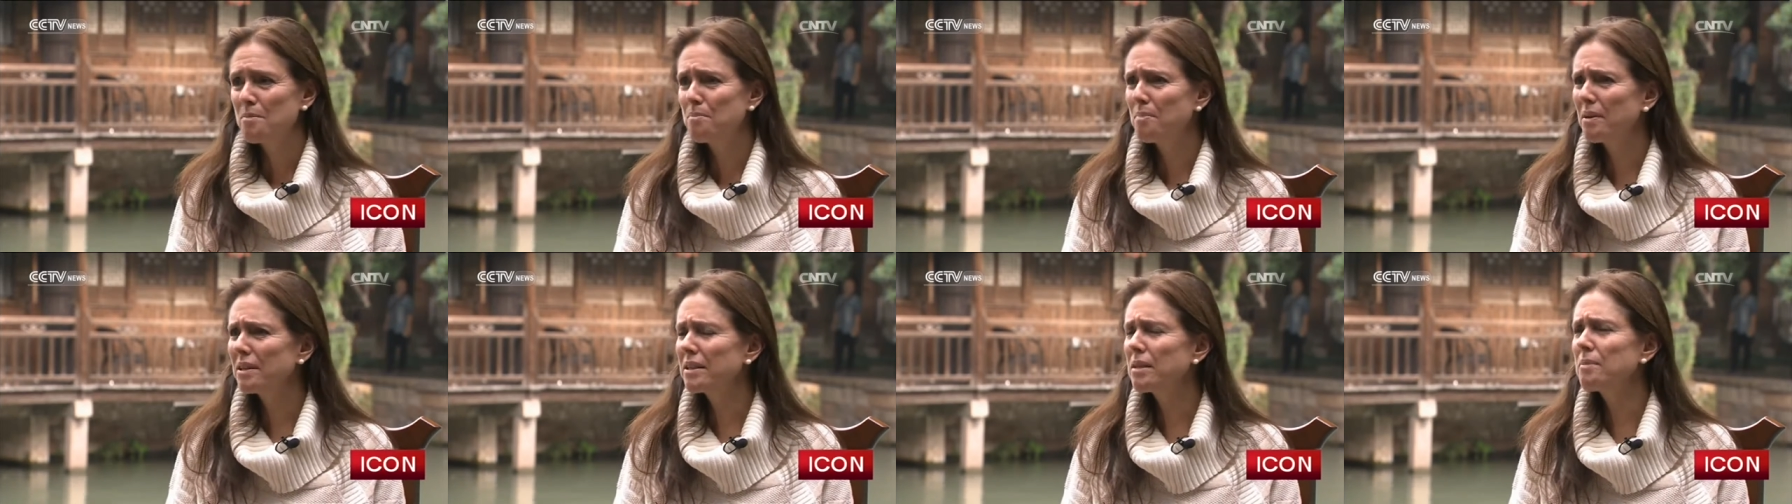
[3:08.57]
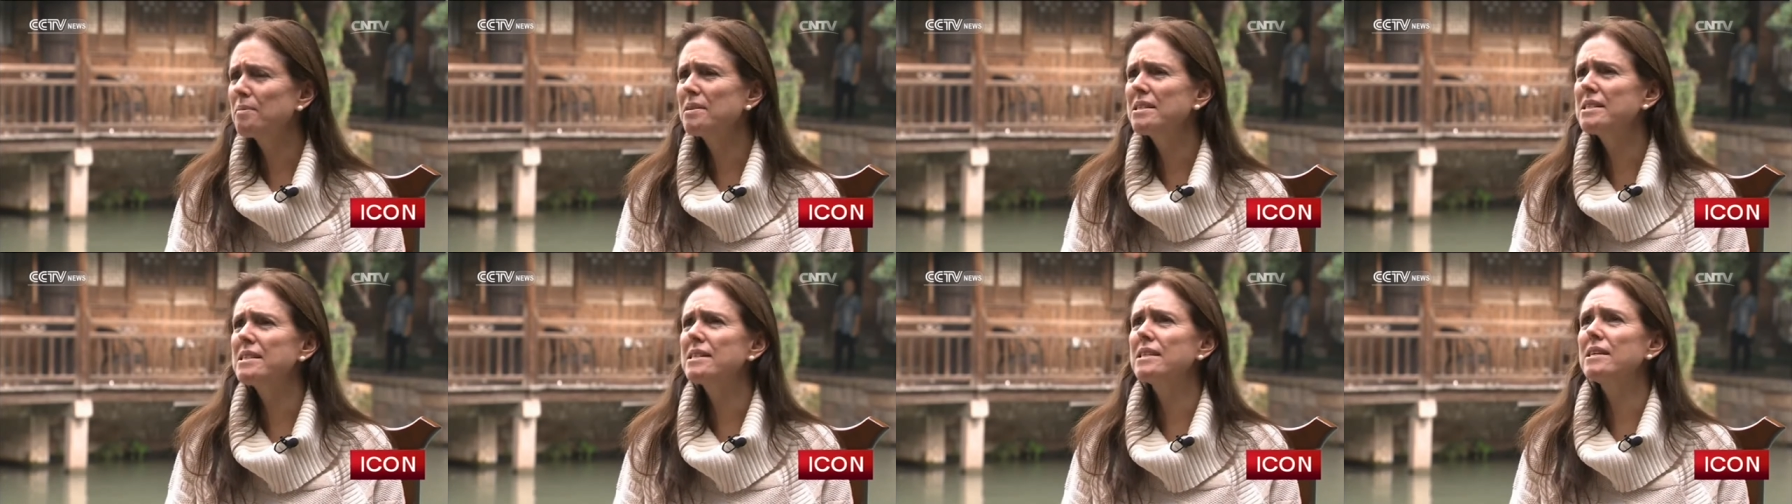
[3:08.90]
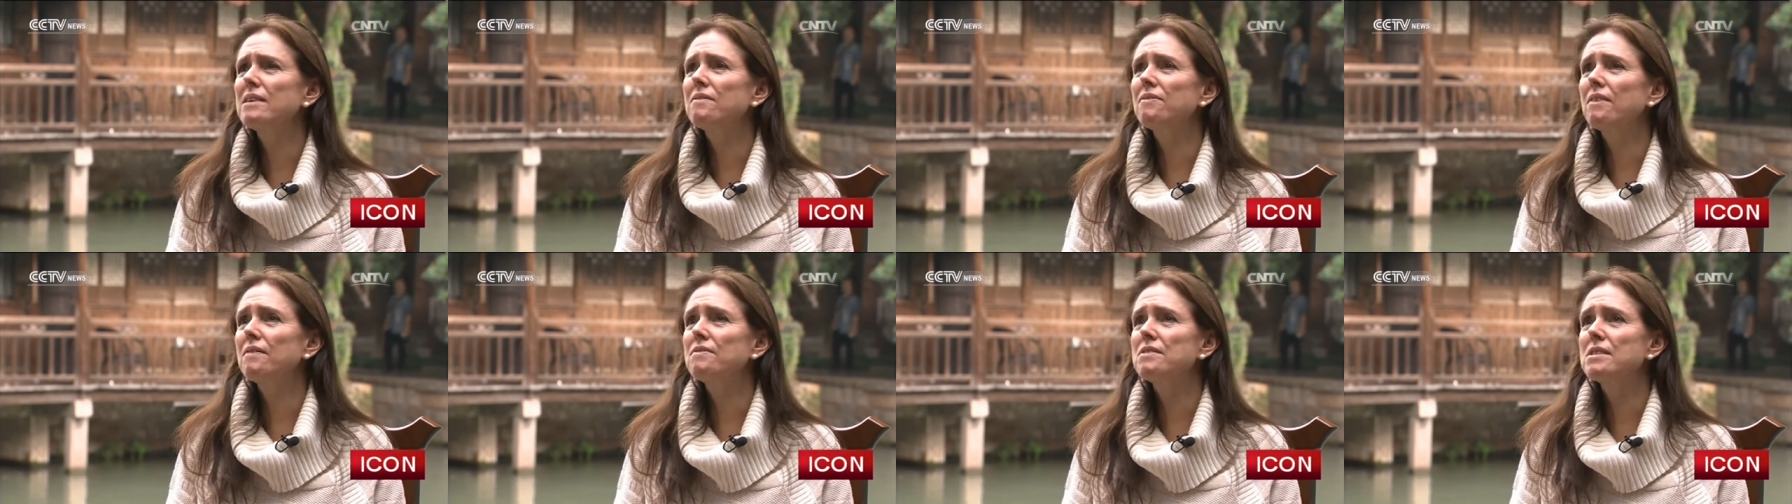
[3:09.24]
But let me see
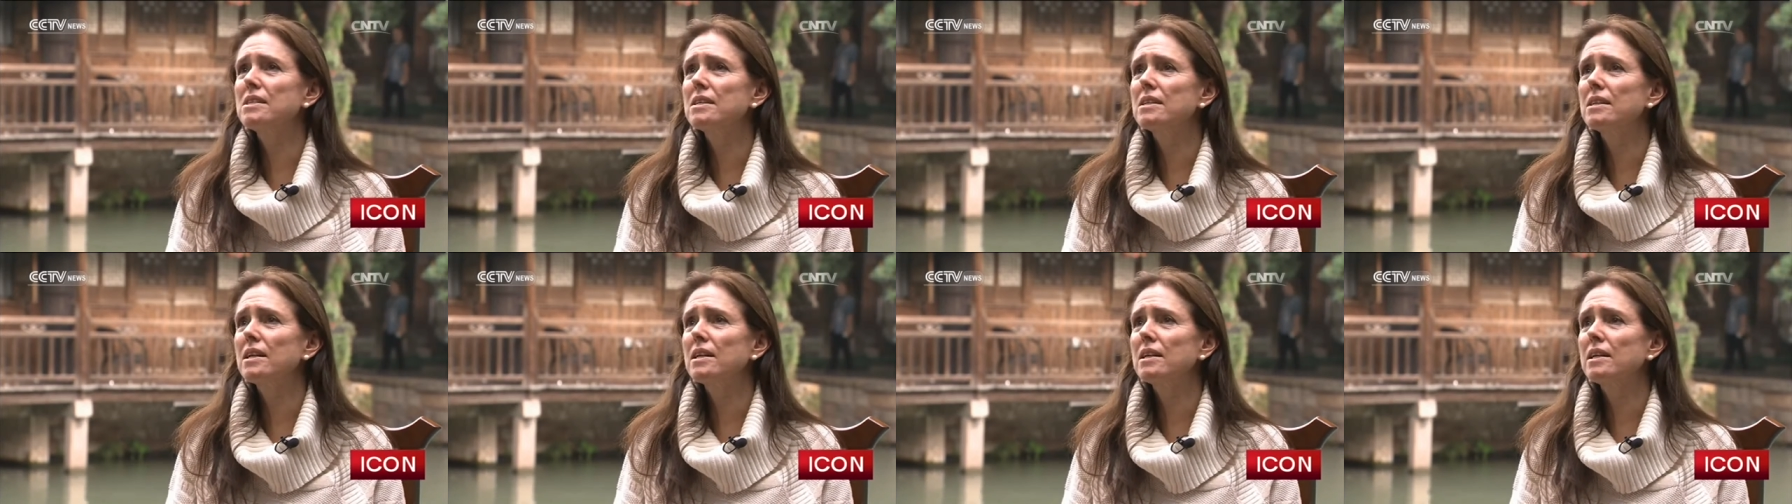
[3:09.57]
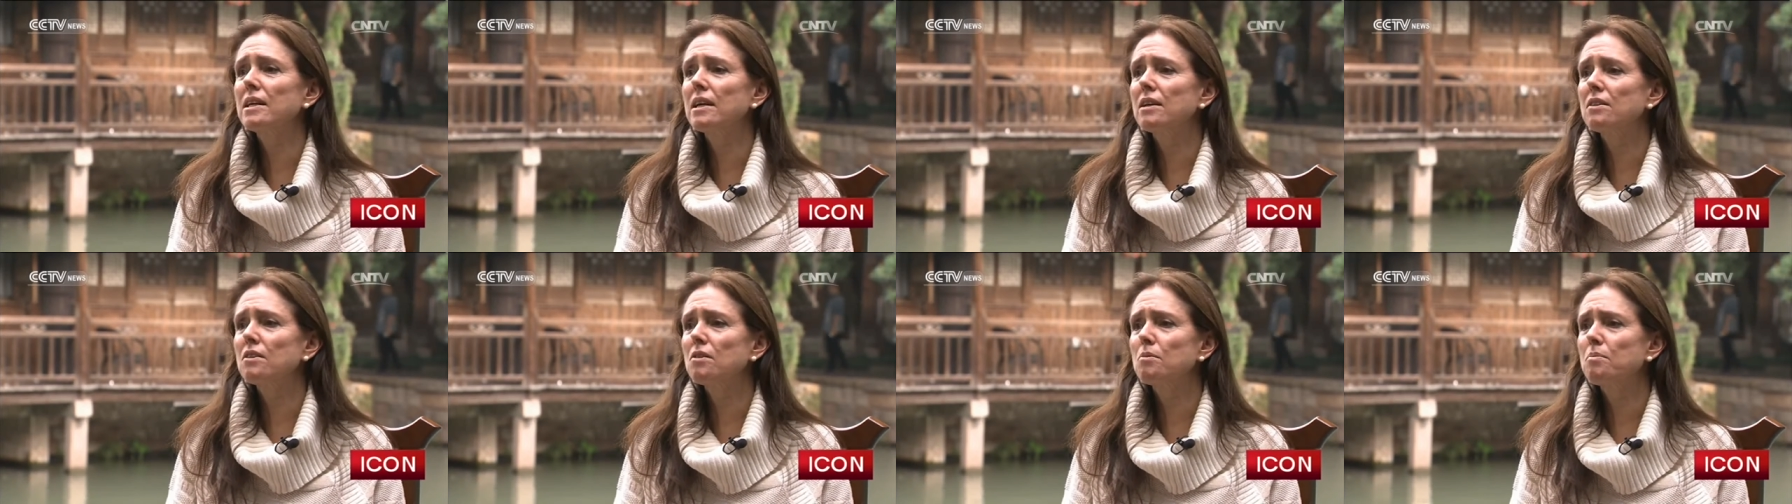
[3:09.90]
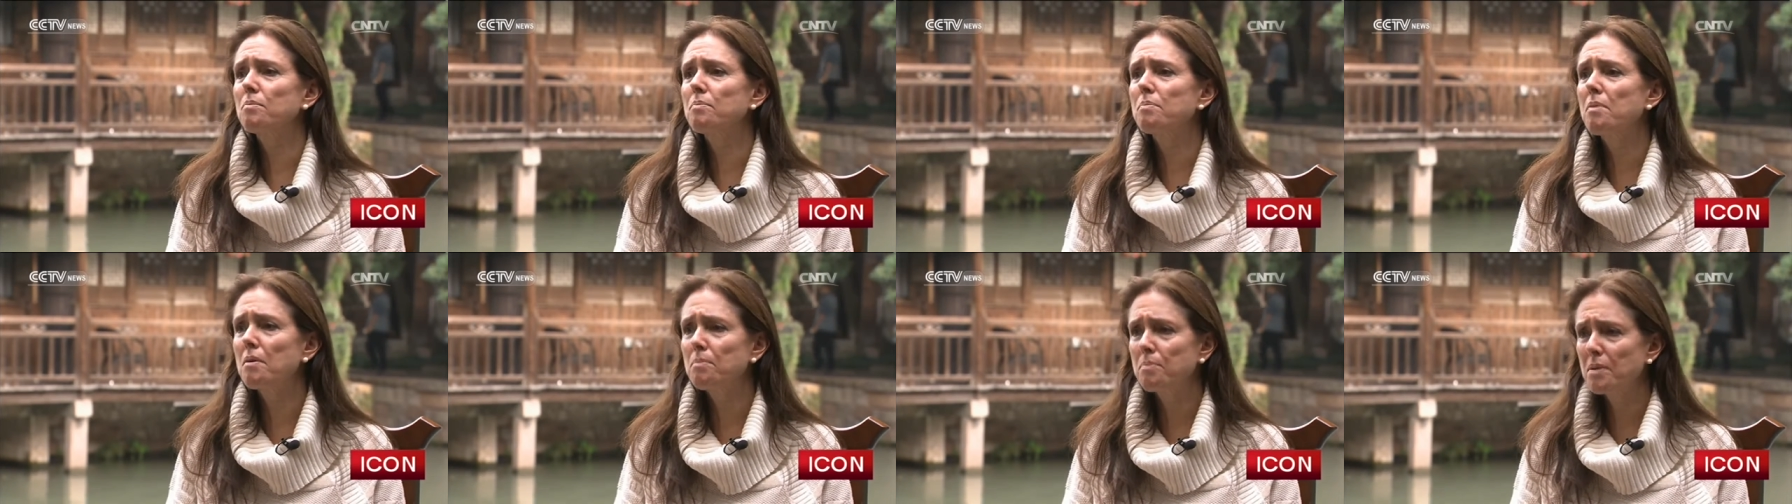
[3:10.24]
if I've seen any other.
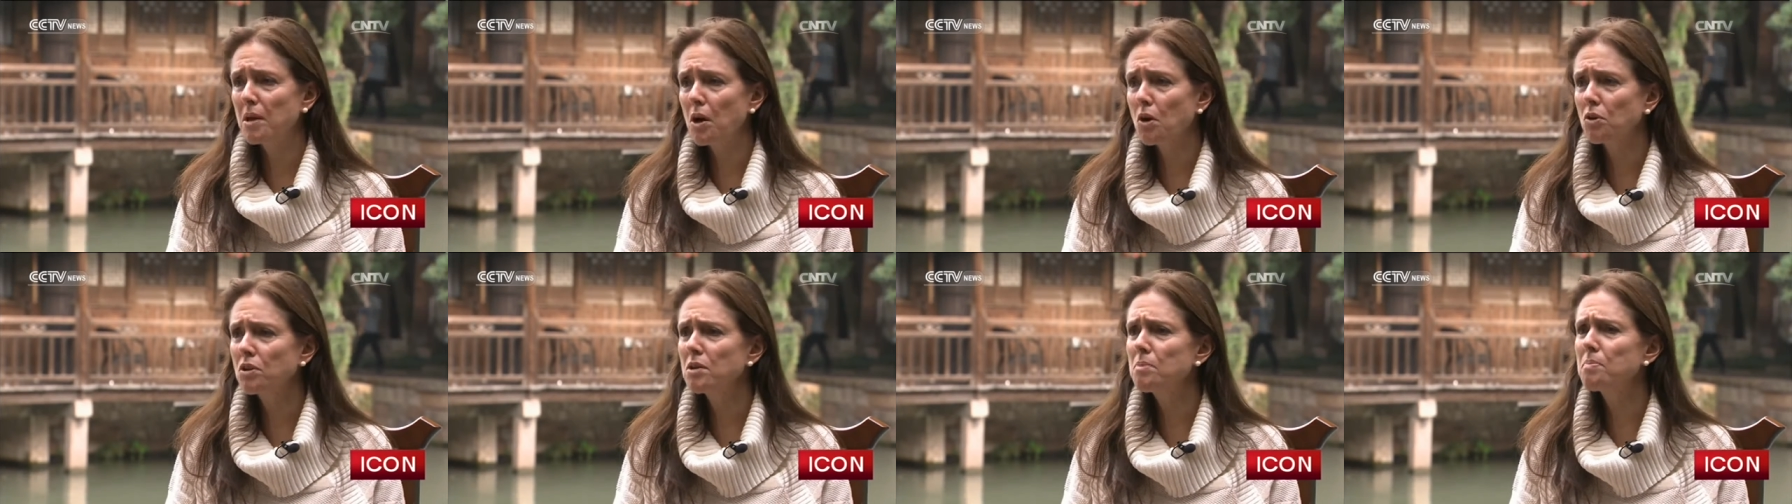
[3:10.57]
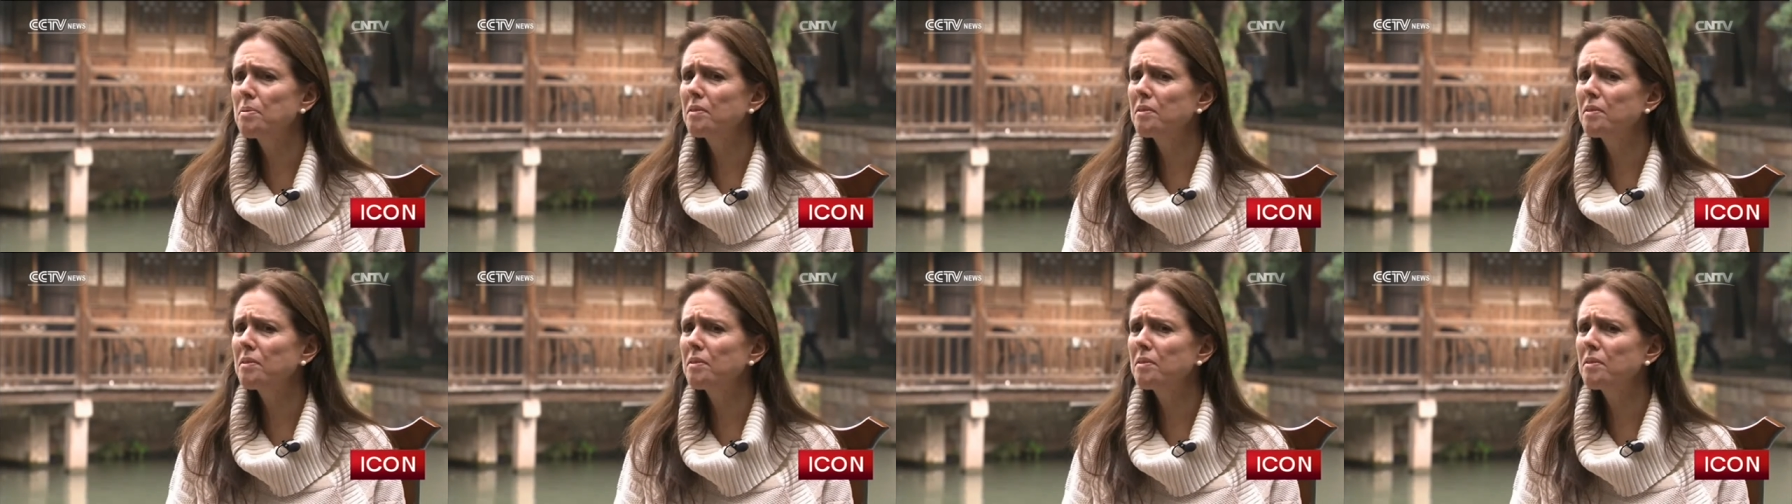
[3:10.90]
Uh, Peony